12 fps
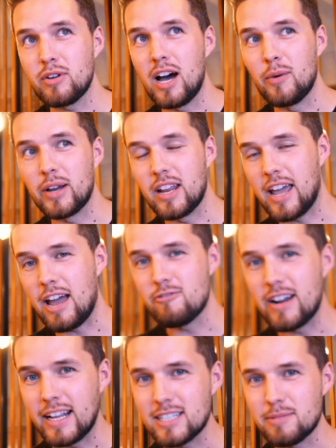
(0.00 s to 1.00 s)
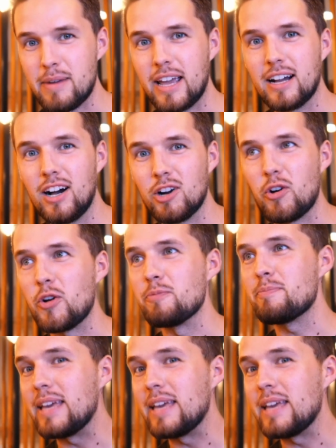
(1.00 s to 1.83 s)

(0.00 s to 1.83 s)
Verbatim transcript: Uh, we're going to get ready to make our own